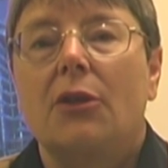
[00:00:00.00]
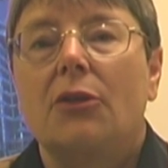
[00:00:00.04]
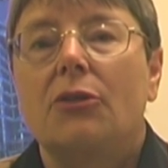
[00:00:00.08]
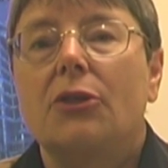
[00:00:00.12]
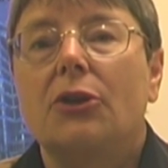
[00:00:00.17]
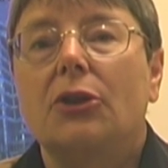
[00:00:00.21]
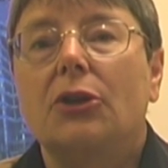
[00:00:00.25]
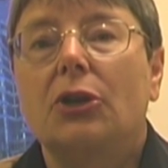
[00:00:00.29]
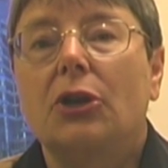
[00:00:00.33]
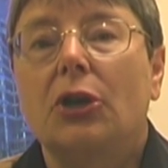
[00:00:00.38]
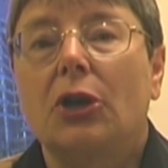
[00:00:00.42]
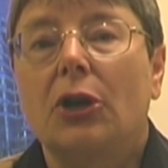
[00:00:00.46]

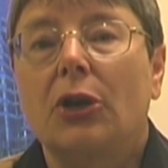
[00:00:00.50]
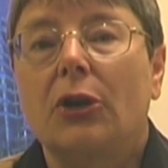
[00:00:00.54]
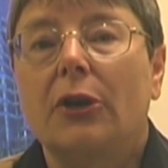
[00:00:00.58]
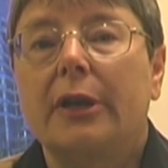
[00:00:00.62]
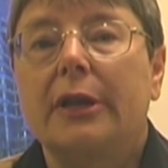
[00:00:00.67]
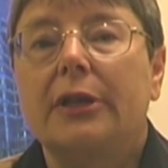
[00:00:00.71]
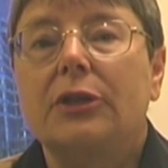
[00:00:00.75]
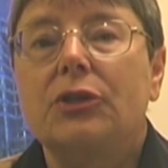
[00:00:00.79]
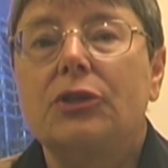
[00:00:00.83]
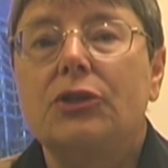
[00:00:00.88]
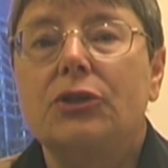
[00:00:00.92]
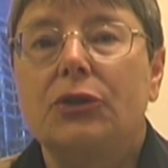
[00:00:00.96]
The
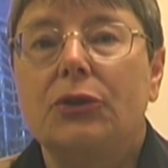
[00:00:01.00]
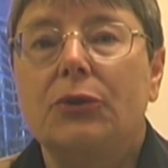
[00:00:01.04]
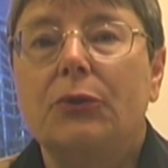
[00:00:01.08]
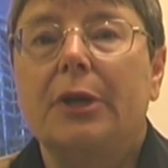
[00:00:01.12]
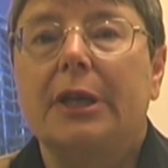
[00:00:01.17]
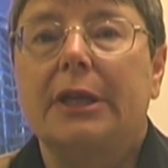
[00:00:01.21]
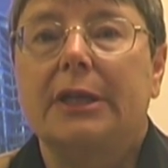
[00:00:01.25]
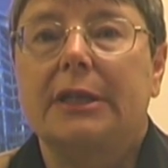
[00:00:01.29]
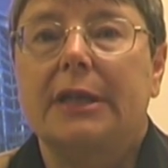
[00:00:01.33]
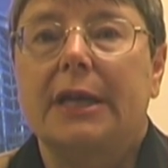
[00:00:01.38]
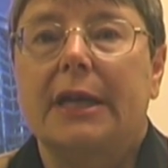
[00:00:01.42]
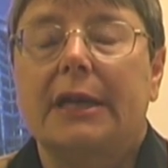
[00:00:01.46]
current new
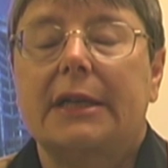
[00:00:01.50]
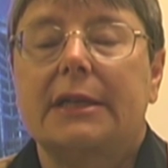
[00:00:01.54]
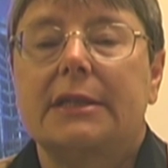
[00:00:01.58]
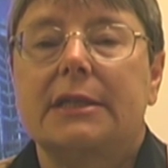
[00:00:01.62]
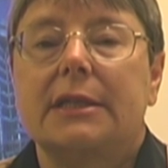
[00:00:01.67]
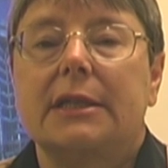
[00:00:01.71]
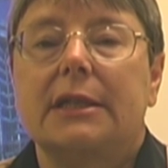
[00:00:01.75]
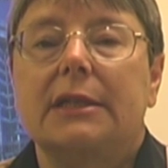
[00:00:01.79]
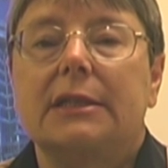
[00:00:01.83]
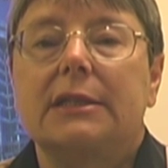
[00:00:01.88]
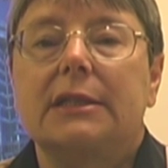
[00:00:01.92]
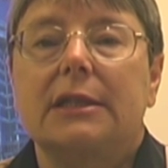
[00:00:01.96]
index,
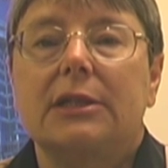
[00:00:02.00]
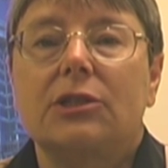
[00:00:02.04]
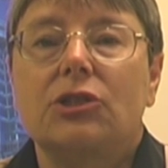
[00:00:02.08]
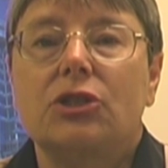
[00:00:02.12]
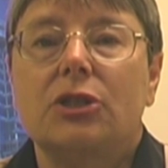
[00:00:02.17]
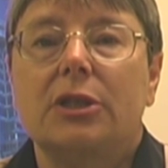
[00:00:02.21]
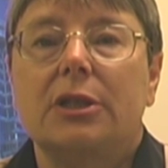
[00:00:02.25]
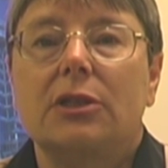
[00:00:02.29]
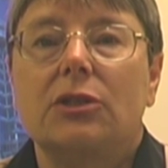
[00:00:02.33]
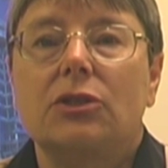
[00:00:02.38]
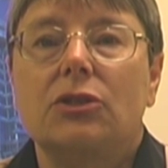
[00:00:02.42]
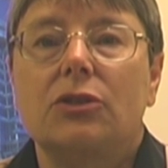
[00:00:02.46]
in
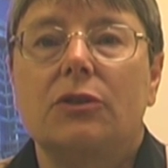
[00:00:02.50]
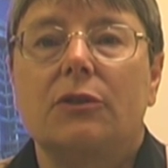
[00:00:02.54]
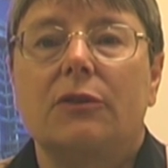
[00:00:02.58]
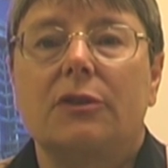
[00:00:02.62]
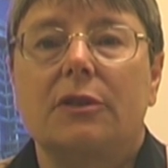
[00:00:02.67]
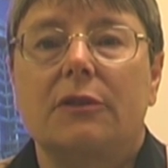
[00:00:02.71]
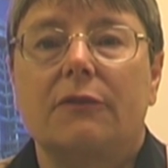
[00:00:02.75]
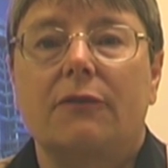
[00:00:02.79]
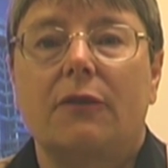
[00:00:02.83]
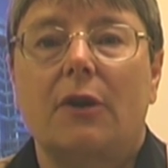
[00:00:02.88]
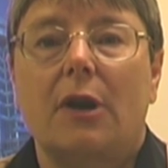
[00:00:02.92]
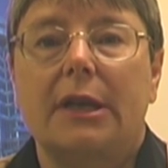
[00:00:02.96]
addition to
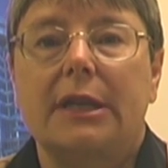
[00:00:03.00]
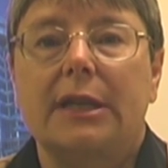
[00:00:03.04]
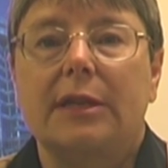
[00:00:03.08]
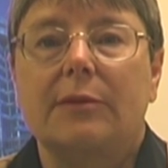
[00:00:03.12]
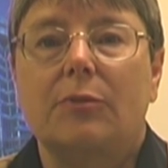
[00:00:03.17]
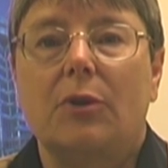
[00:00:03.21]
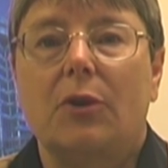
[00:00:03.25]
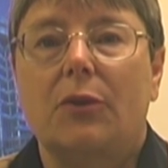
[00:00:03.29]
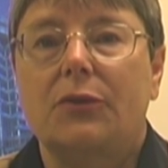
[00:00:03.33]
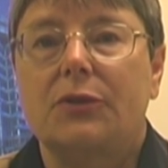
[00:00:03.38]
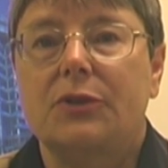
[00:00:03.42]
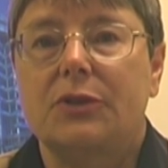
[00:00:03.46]
defining
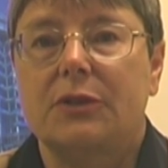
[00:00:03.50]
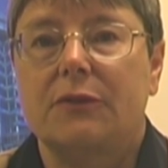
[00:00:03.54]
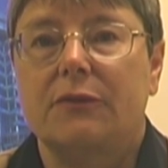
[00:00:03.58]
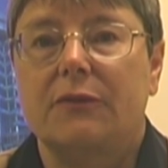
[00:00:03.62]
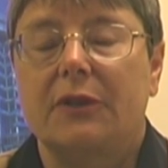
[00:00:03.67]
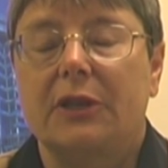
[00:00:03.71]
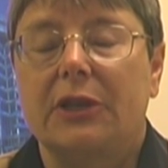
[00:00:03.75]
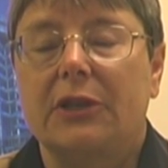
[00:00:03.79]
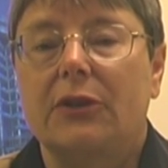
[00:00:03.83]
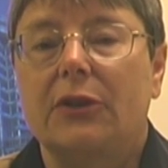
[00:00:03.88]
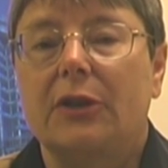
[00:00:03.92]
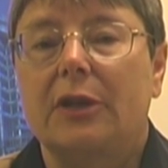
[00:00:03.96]
both
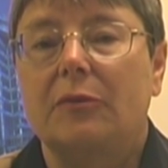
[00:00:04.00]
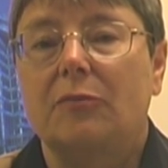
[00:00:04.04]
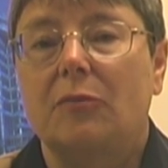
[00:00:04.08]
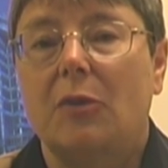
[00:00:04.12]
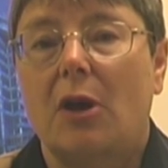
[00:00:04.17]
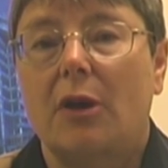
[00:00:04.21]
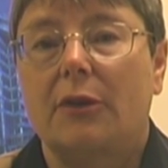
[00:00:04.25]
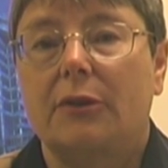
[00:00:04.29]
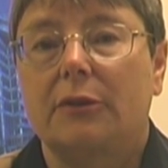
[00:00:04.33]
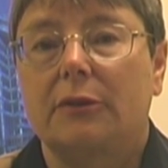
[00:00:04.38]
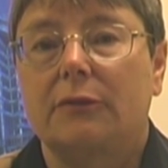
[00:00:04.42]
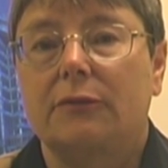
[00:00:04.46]
severe and
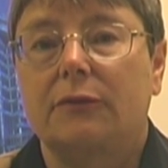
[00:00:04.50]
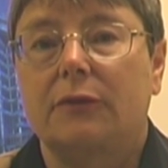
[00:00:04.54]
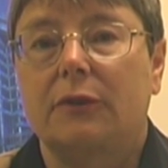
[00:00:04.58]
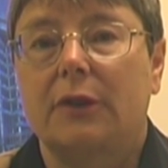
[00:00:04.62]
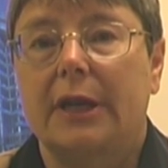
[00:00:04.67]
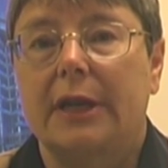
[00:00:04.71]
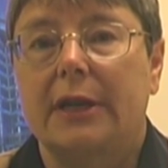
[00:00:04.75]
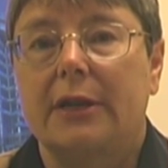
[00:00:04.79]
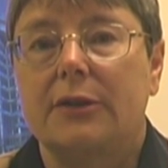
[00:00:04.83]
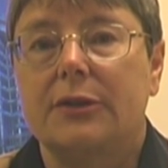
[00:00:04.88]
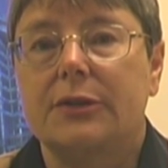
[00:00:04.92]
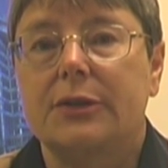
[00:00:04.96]
moderate
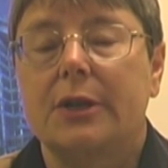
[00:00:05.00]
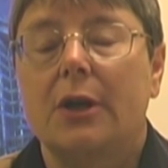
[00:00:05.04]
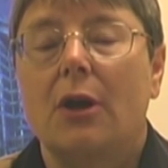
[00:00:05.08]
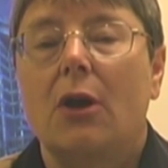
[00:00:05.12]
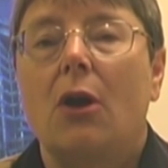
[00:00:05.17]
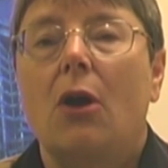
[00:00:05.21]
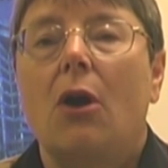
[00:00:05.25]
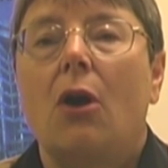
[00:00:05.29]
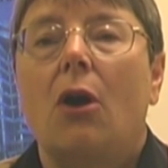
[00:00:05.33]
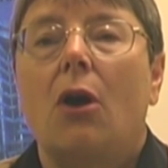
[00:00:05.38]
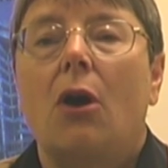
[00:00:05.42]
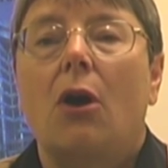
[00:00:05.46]
flares,
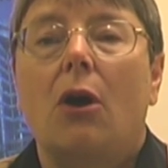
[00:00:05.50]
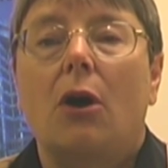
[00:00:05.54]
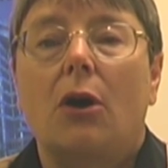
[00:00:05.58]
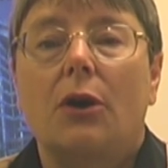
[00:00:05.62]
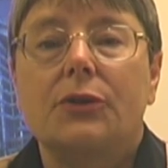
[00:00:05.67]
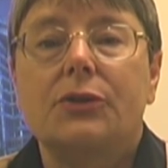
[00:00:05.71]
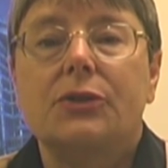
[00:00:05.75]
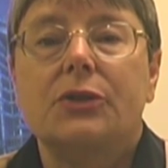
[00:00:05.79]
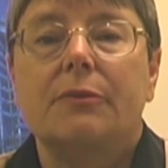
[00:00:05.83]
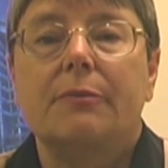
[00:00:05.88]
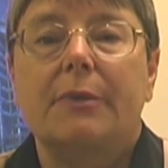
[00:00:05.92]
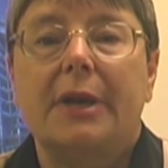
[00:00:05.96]

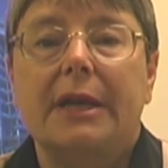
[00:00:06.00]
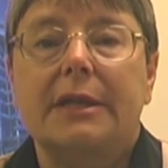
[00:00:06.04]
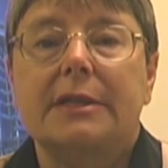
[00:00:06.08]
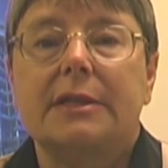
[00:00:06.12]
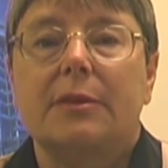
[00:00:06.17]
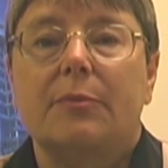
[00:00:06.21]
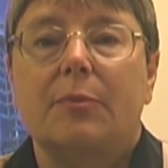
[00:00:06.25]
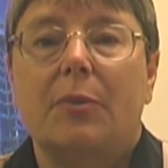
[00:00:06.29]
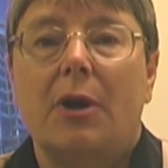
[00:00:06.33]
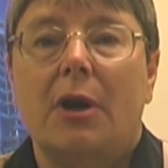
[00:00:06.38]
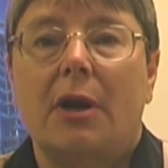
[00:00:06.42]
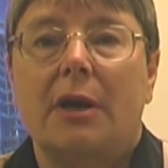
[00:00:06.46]
also makes
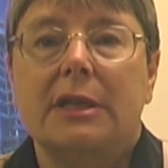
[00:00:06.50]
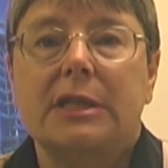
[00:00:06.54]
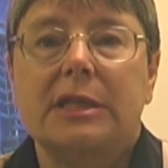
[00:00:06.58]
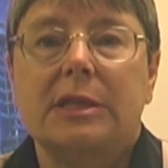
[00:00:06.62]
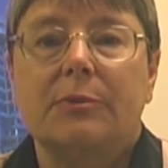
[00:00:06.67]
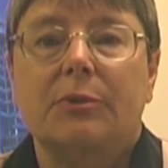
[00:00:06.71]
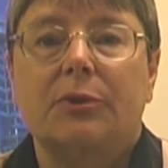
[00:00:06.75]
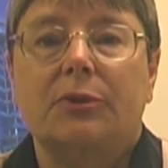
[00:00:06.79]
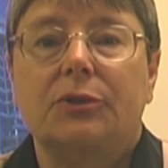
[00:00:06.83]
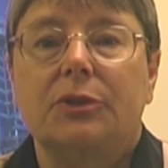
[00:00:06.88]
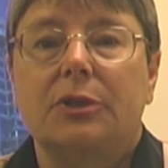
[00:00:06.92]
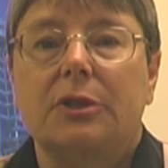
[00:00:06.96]
it
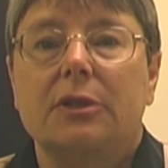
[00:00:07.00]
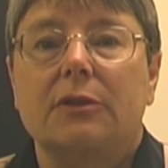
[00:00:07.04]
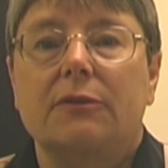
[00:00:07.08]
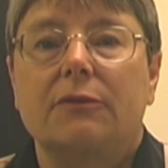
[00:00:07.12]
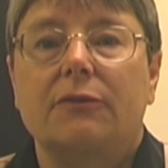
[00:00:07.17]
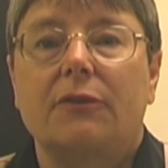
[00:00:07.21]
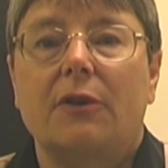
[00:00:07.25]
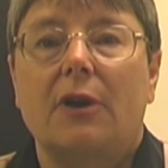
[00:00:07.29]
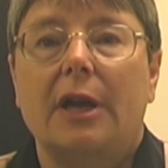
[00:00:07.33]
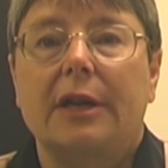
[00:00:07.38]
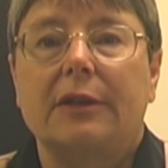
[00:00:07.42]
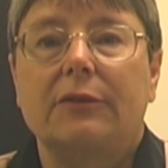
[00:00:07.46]
possible to
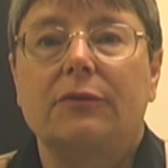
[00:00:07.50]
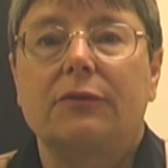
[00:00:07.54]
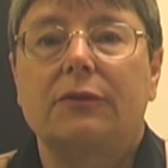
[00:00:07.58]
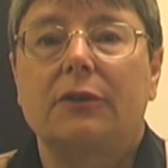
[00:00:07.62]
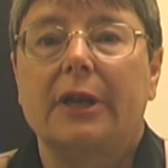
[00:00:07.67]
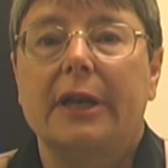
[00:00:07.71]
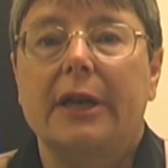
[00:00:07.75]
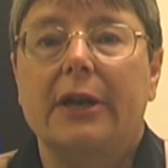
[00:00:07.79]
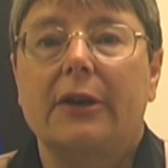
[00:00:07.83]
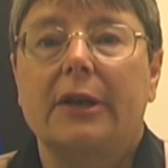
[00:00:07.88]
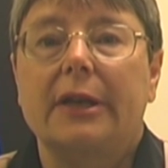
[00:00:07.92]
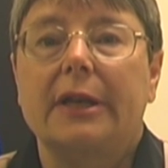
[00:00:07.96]
define
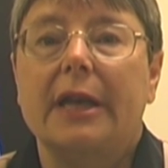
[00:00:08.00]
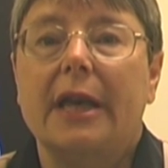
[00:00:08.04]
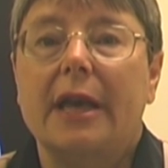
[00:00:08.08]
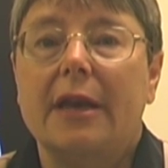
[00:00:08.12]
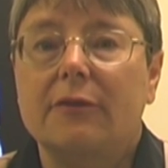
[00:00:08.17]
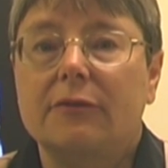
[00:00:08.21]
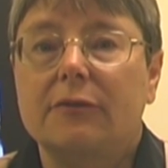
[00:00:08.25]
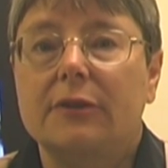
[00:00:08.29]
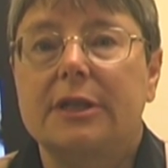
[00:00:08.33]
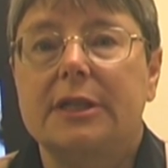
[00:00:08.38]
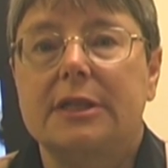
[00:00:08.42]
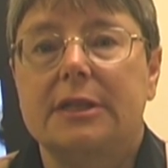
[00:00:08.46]
flare in
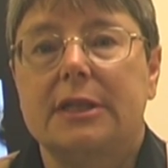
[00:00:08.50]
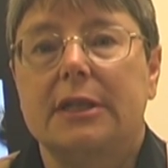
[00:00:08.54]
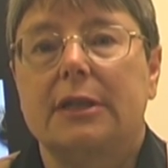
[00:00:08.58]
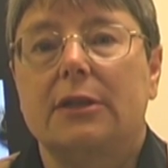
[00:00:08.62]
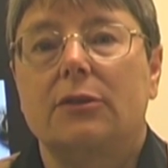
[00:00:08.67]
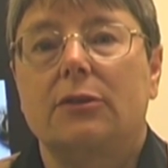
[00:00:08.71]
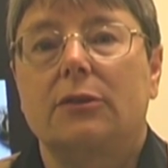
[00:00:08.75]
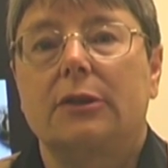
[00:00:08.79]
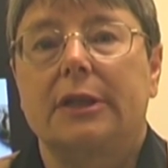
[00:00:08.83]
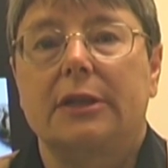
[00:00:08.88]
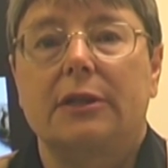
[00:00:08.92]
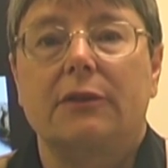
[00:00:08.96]
every
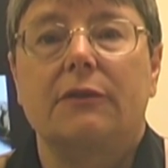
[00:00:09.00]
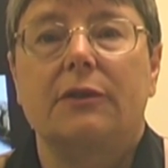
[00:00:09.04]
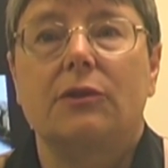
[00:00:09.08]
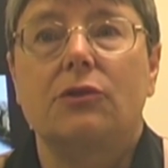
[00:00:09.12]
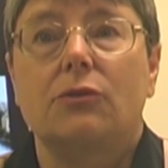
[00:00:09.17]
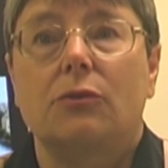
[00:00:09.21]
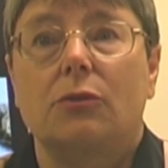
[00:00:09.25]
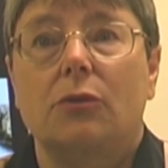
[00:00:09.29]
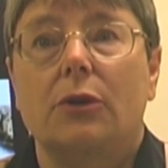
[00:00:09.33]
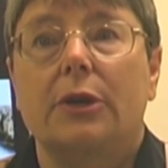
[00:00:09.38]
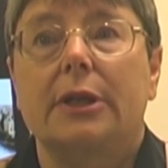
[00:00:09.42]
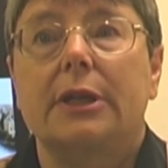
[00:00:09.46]
single
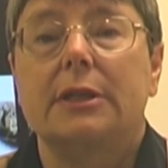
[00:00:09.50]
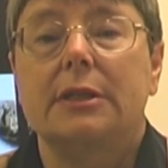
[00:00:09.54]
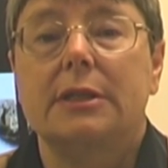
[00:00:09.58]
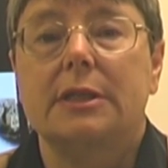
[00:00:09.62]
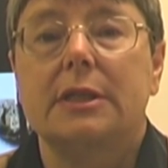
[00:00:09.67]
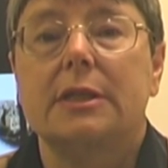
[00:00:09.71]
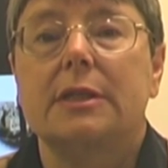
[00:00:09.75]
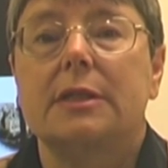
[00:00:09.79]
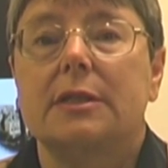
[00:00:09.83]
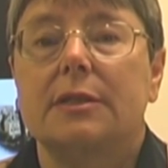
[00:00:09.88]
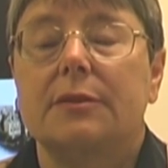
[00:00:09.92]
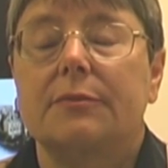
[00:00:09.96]
individual organ
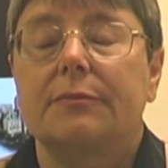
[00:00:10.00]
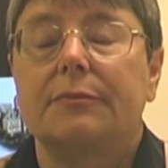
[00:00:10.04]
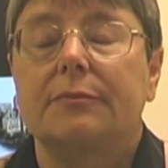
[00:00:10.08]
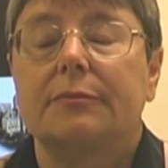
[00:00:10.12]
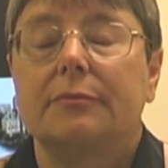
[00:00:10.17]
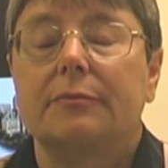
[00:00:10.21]
system.